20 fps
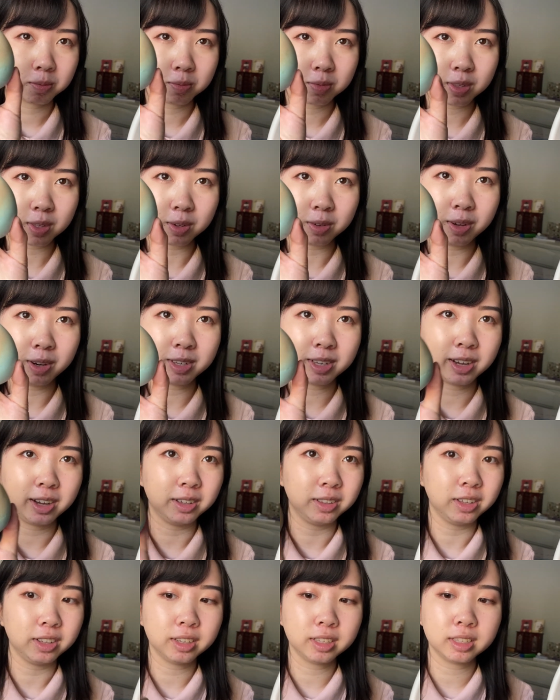So here's how
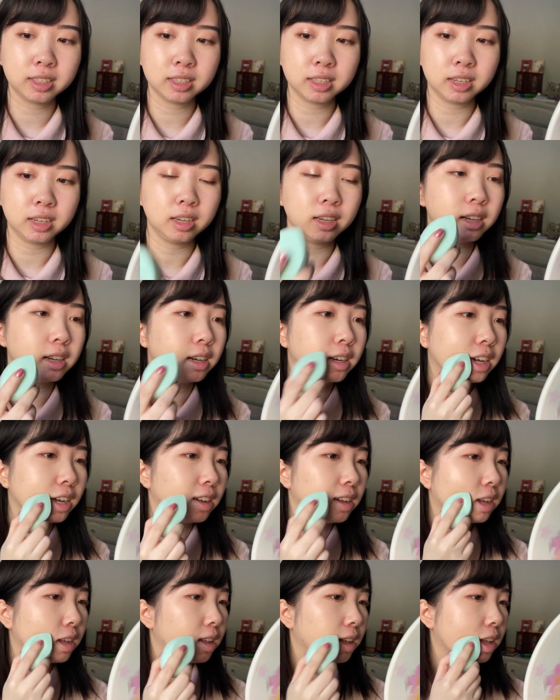it looks.
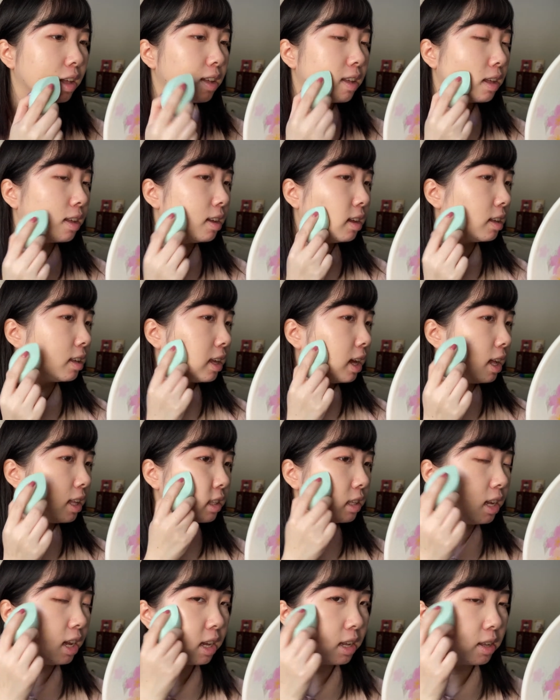Yeah, it's
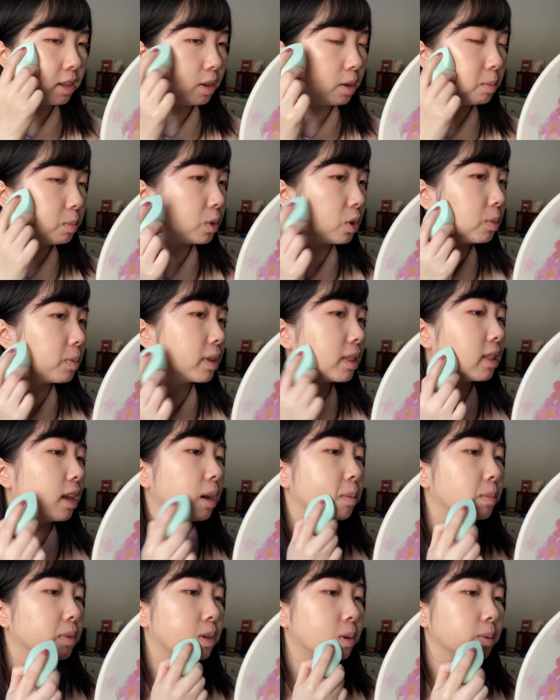not absorbing
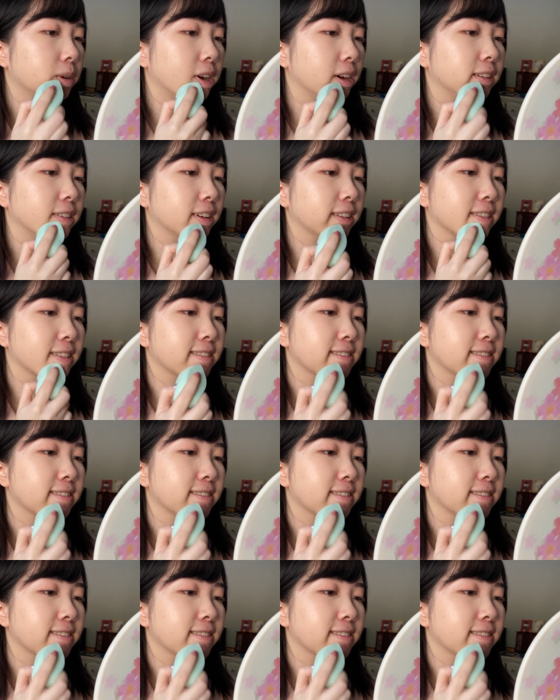that much product.